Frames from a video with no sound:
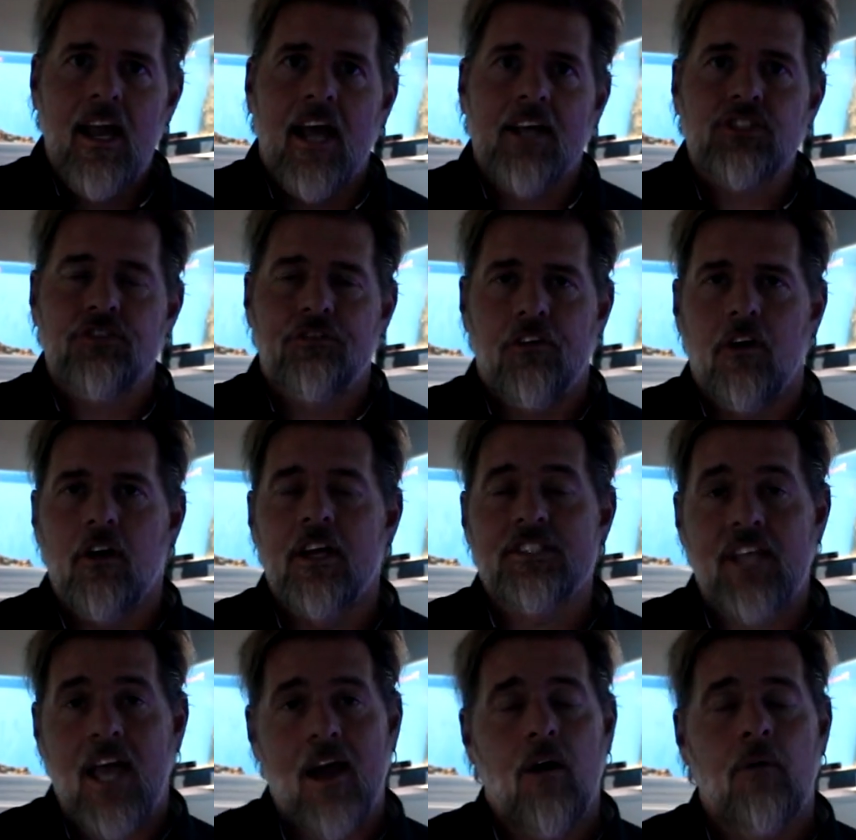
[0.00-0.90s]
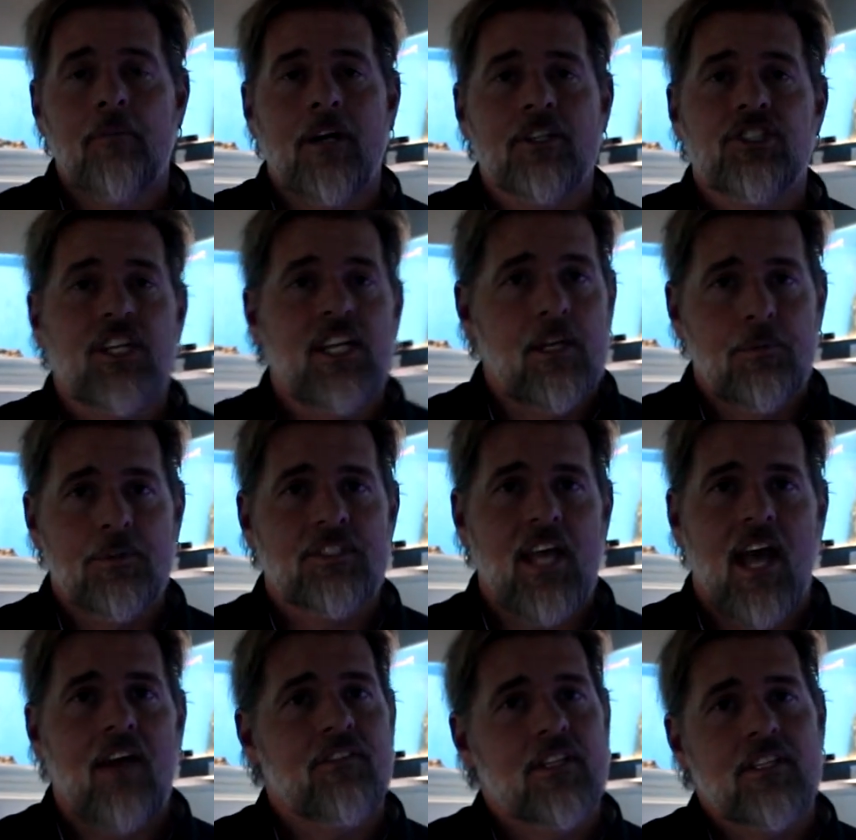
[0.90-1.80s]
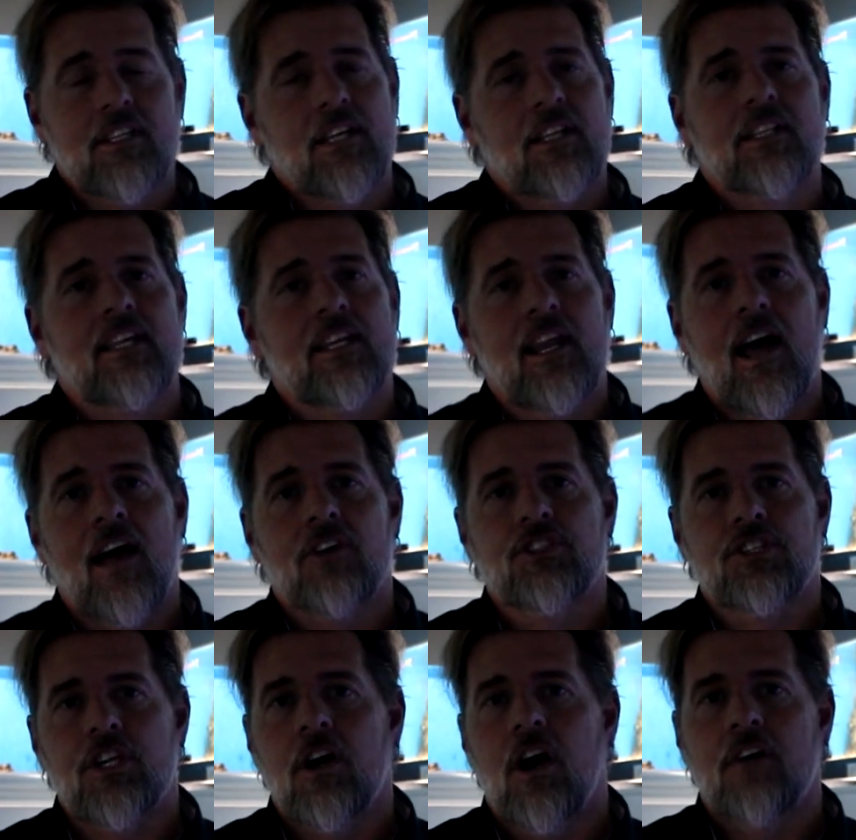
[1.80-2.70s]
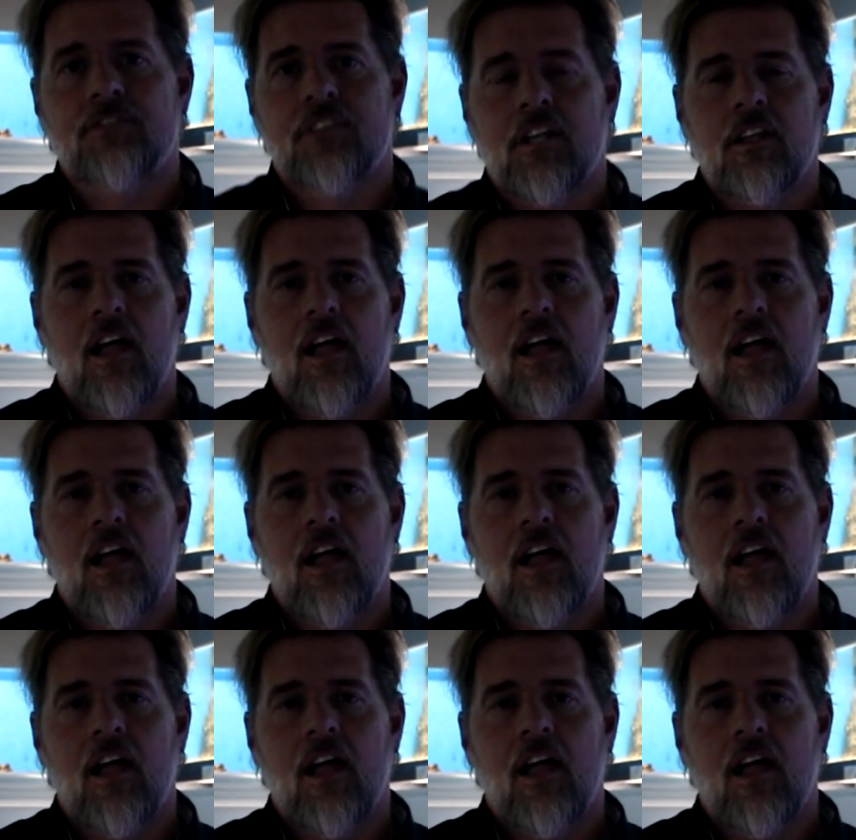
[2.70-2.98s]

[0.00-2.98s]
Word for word: as far as how much he was having to clean algae off the